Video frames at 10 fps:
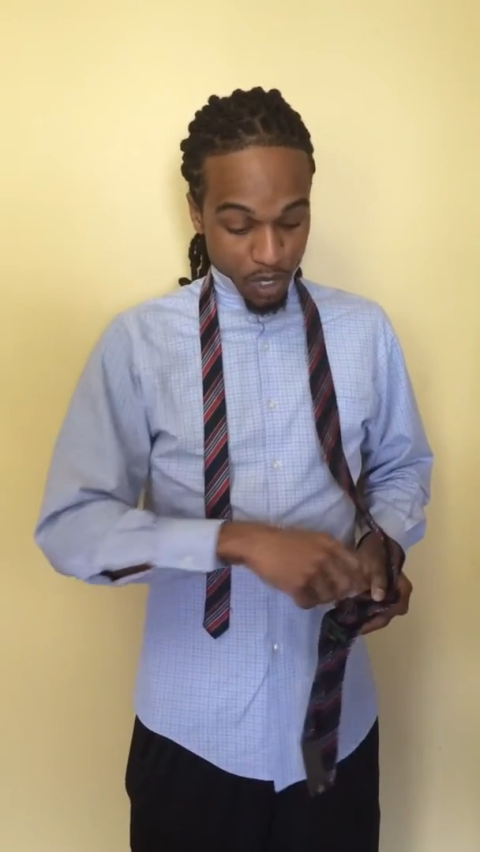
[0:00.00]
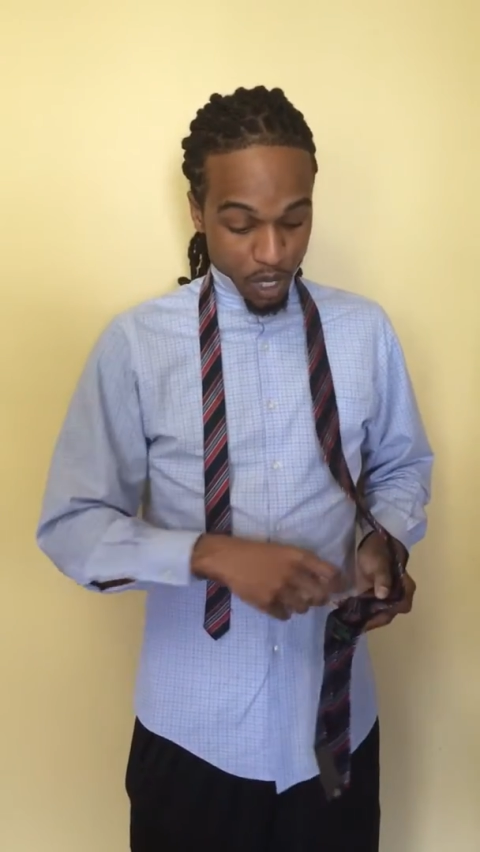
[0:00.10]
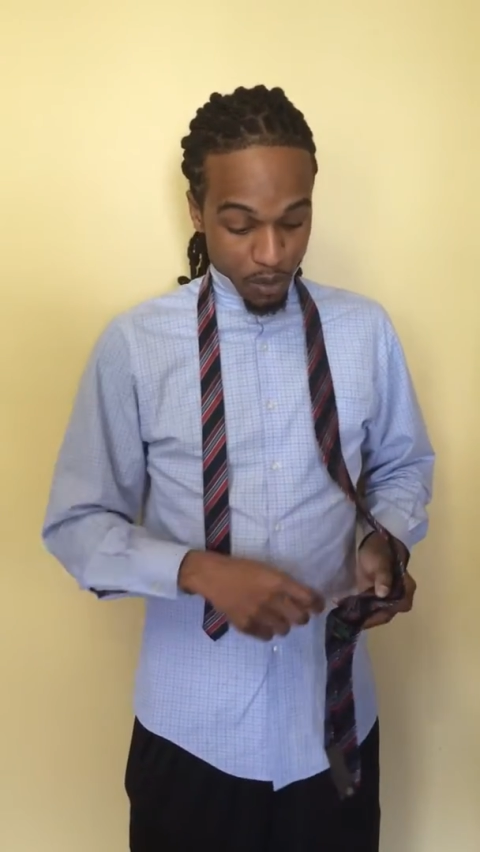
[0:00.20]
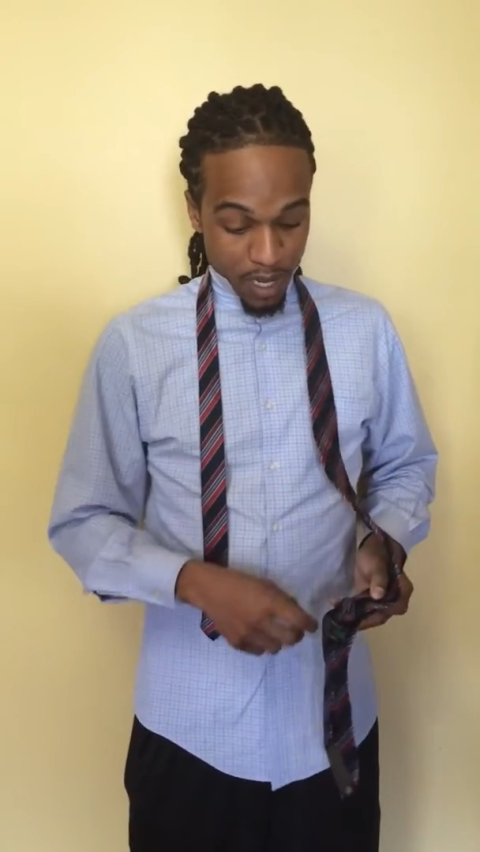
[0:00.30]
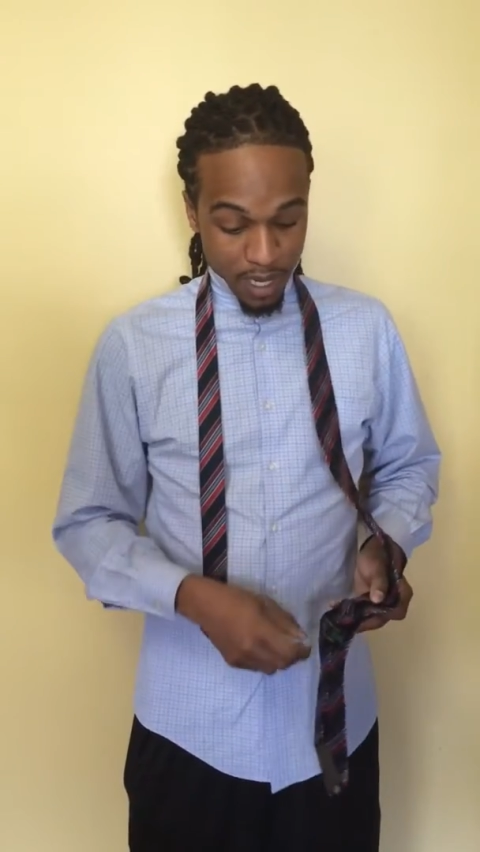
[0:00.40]

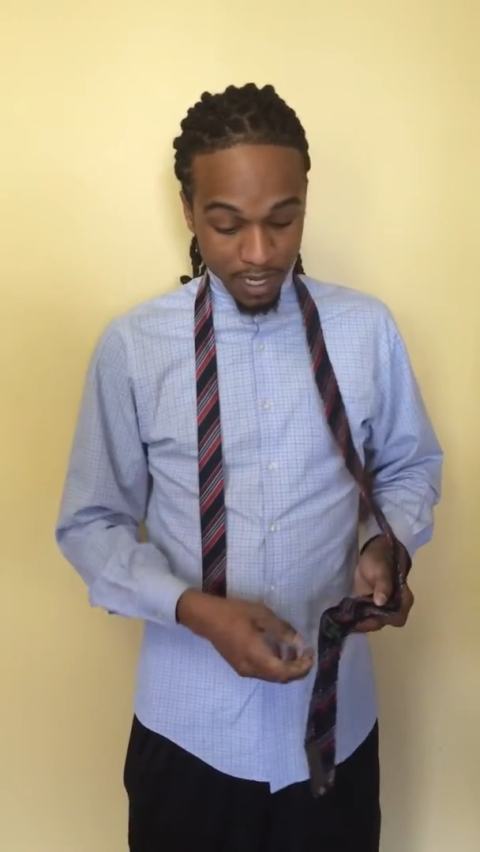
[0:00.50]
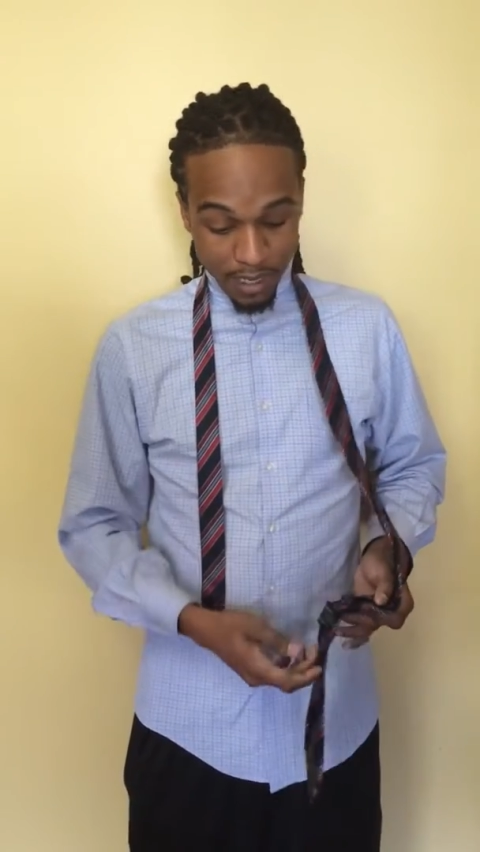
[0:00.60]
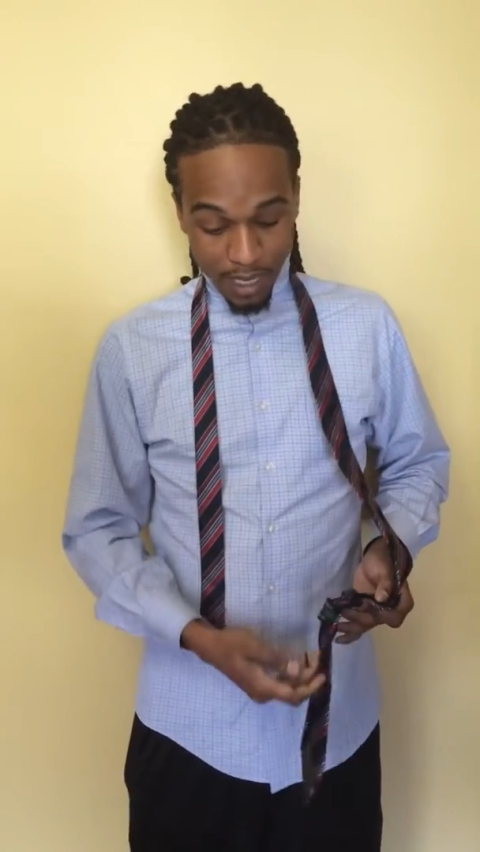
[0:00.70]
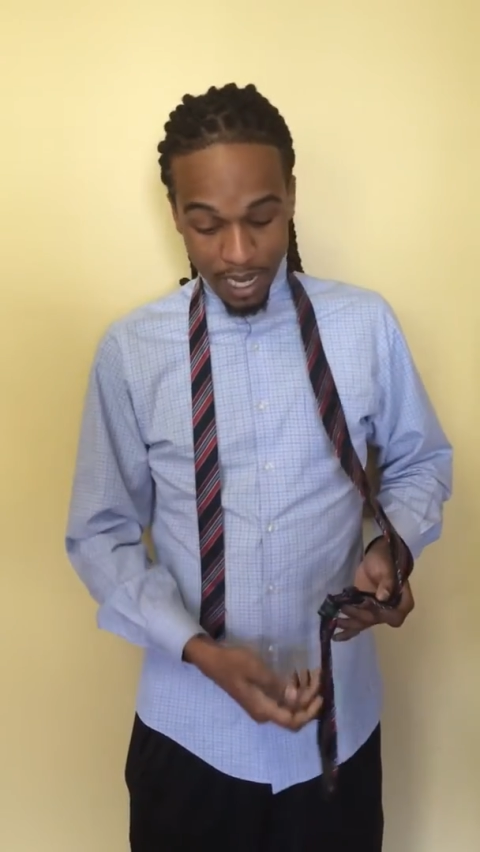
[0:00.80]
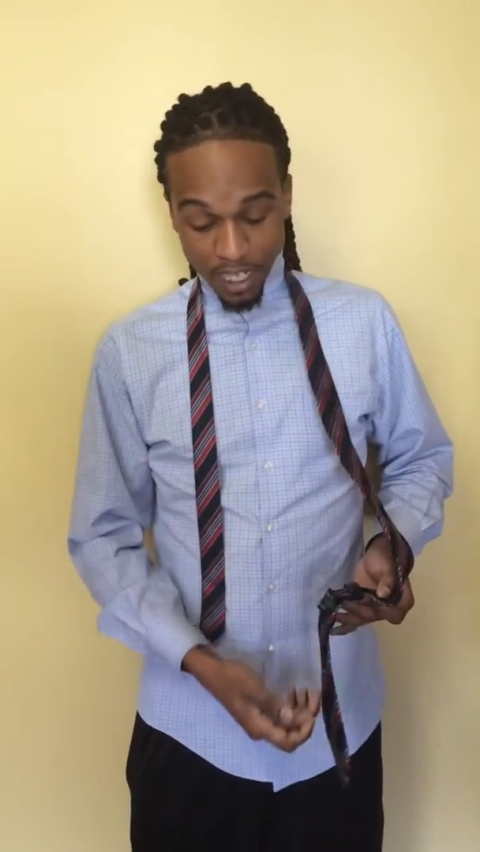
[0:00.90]
go in
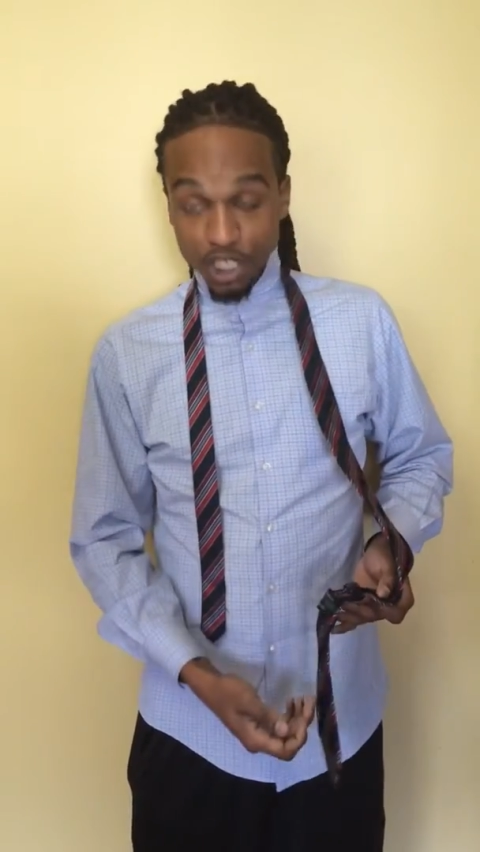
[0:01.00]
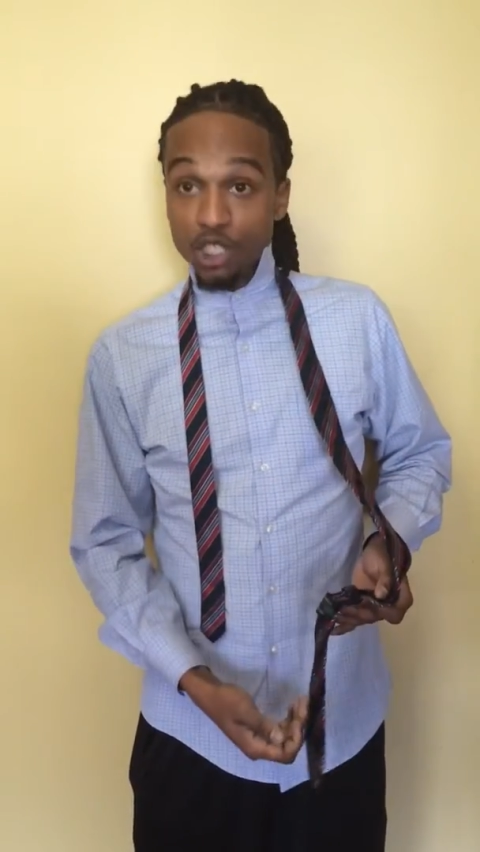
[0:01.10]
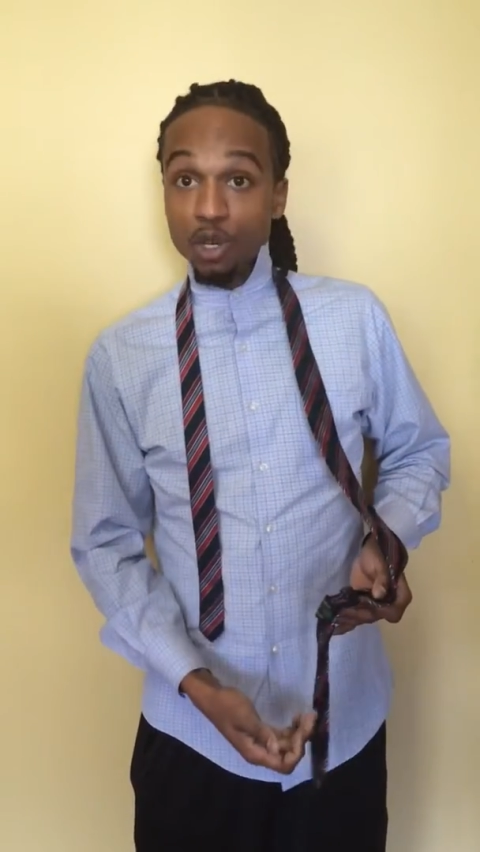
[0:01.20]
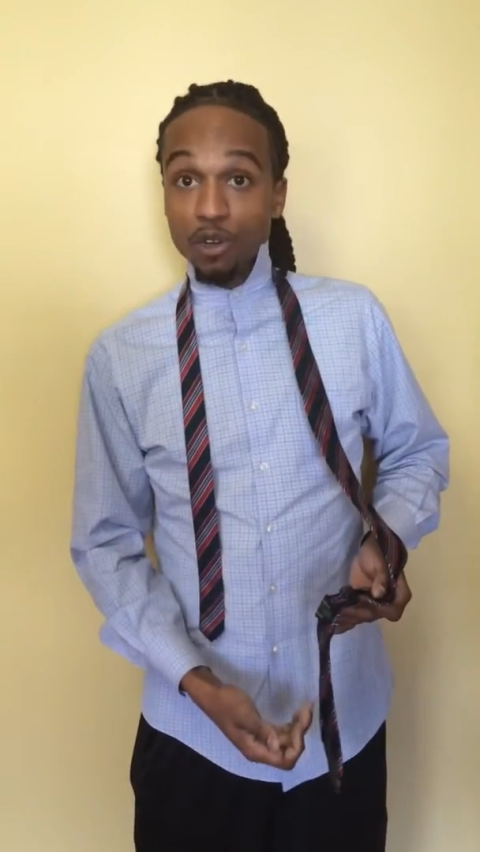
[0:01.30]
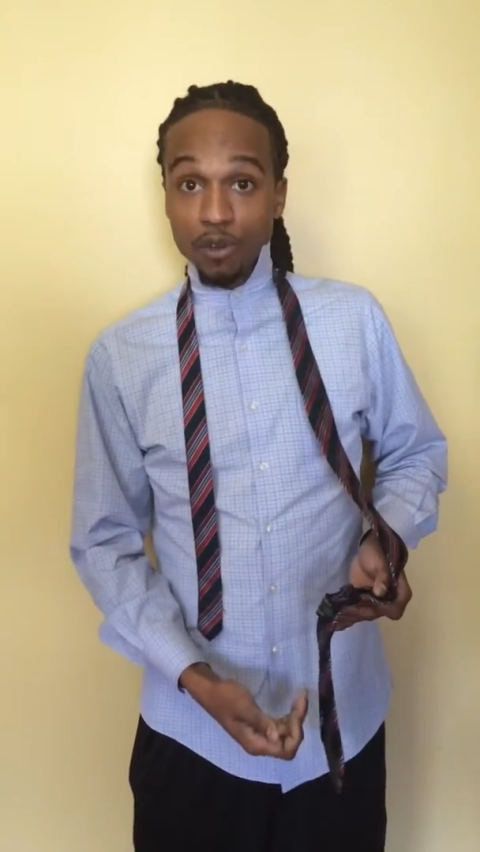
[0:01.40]
is a lot
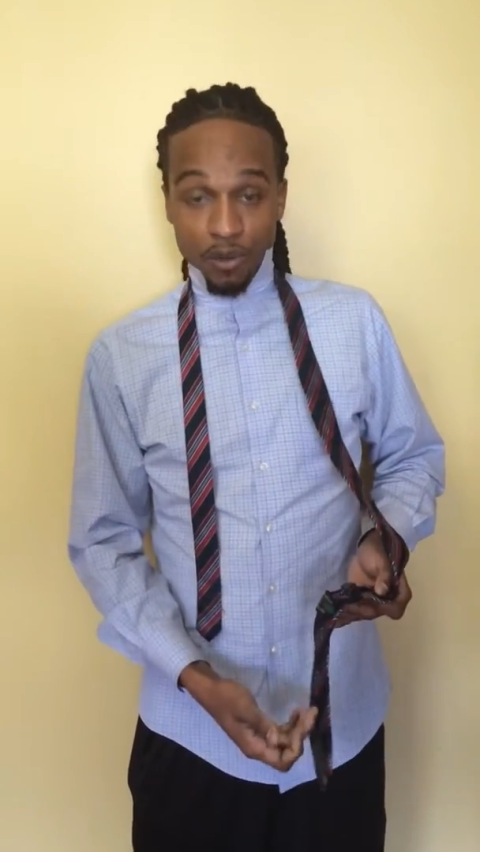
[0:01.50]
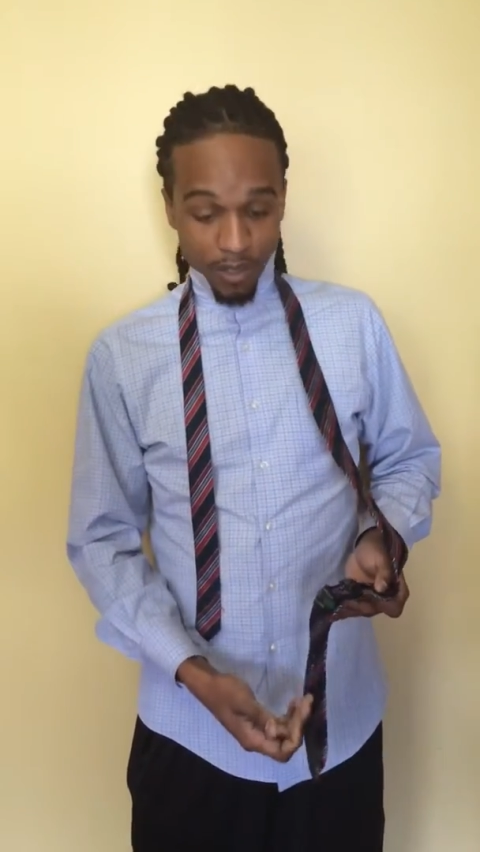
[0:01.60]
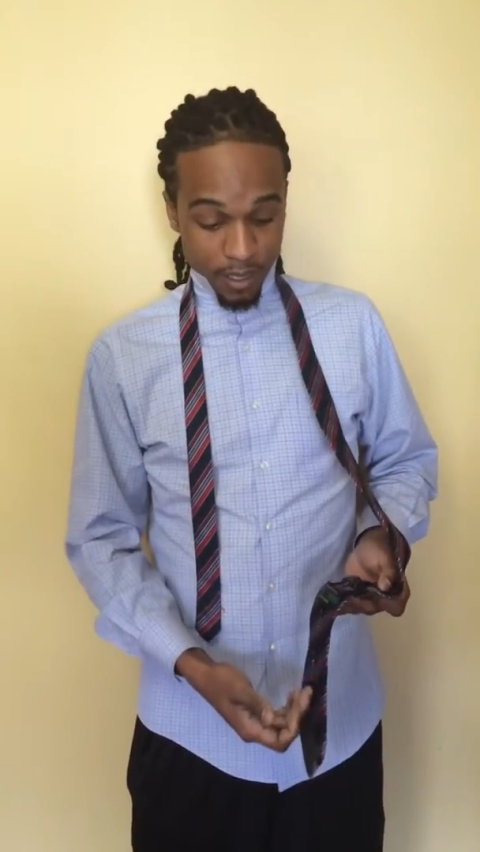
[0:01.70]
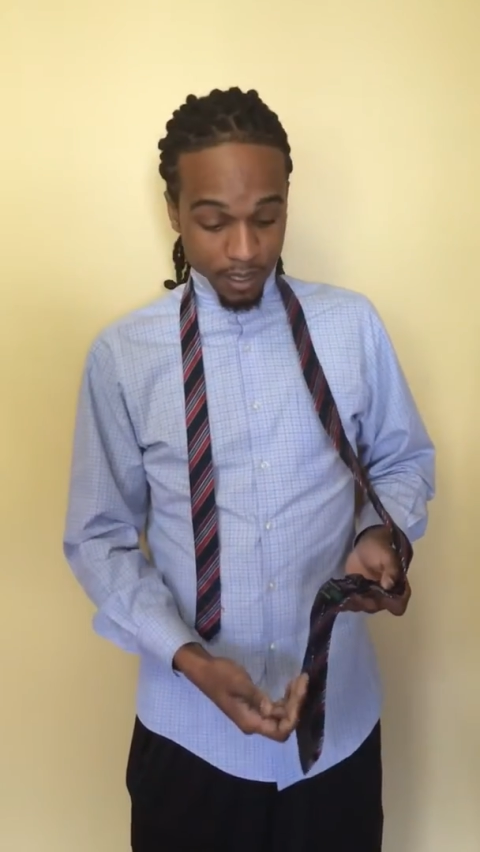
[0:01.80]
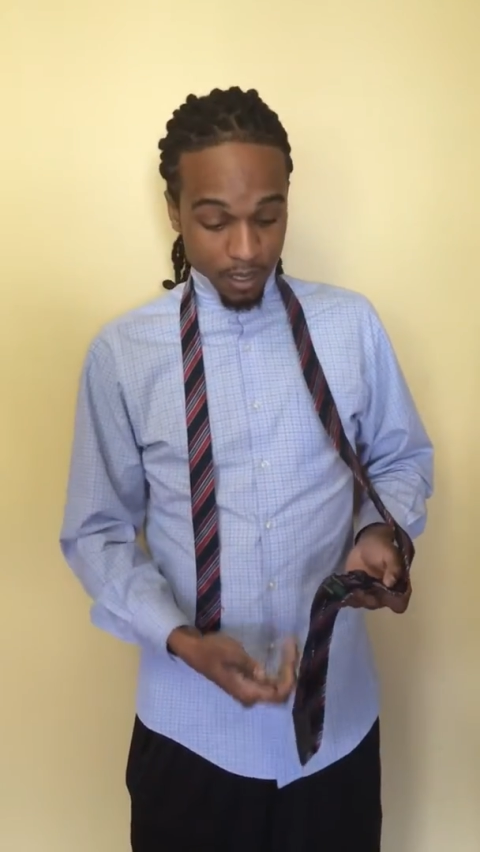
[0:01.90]
shorter
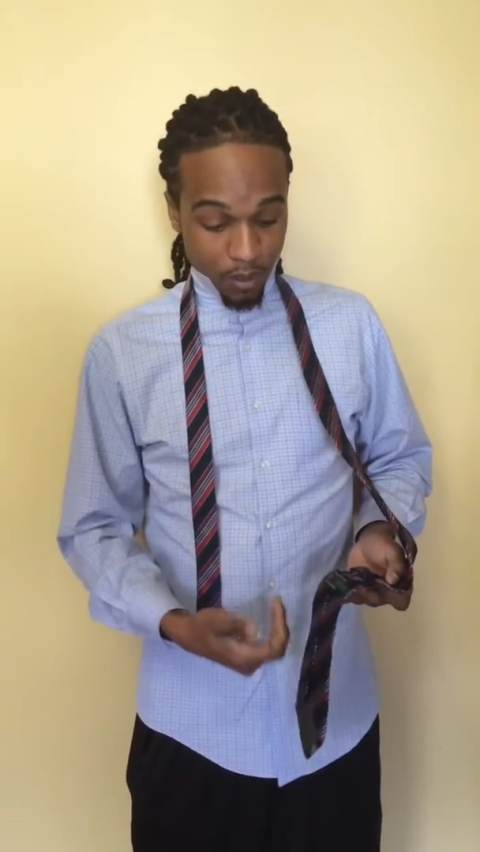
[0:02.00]
on